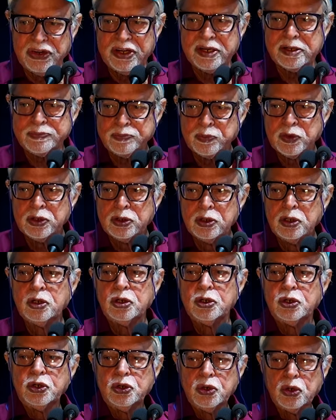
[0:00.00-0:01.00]
thing.
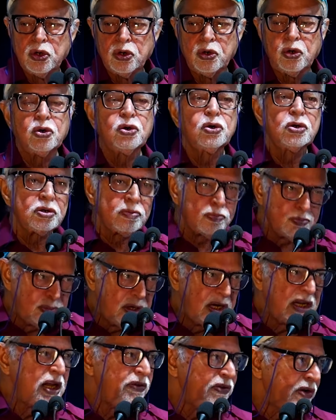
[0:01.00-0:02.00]
You
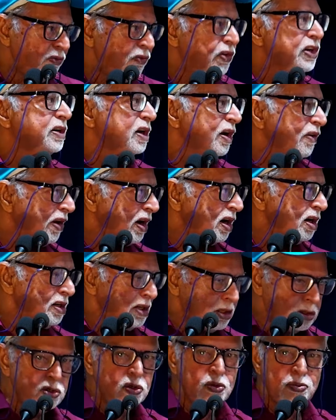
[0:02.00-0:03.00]
believe in whichever
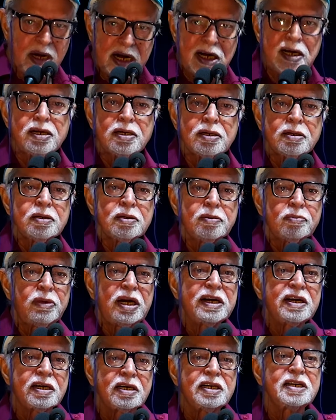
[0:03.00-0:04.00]
religion you might,
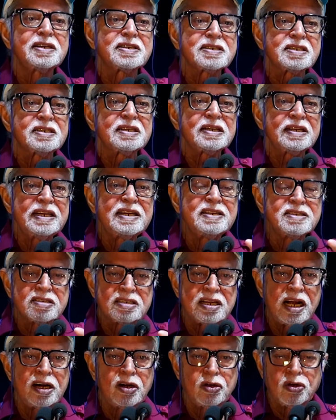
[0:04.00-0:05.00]
but it's
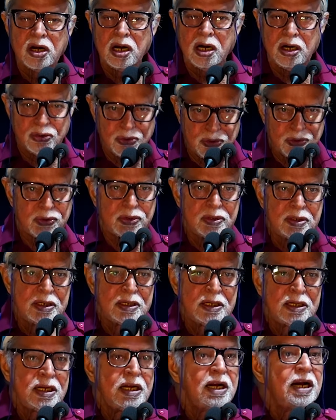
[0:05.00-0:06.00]
inside your house.
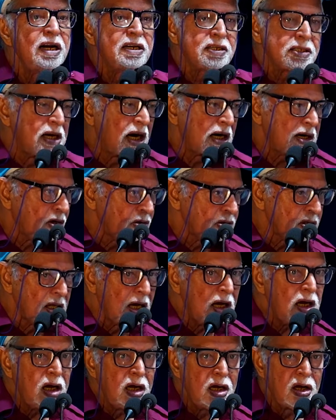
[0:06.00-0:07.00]
It's not on
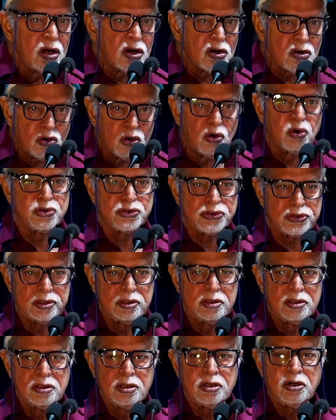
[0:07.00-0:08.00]
the roads.
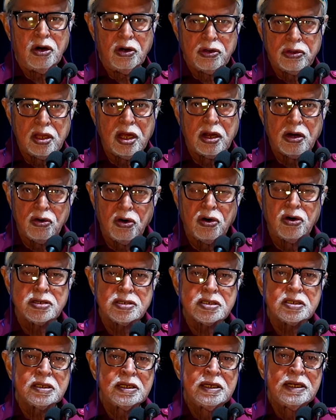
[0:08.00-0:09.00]
On the
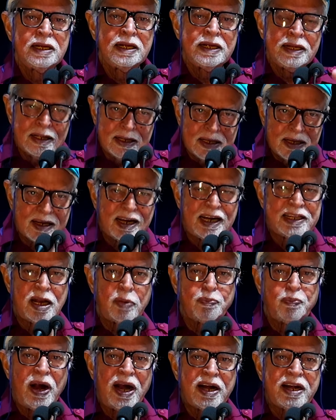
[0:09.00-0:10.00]
roads,
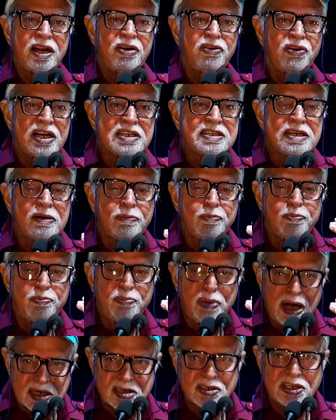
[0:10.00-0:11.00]
Ghadar party was the
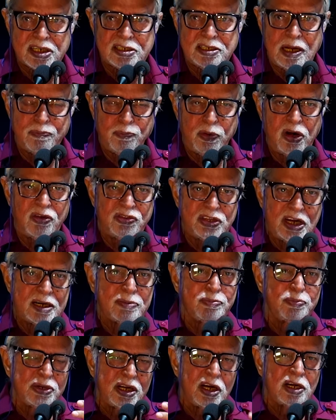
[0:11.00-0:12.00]
best example of
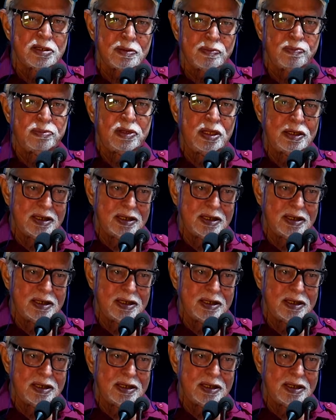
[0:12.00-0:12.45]
that because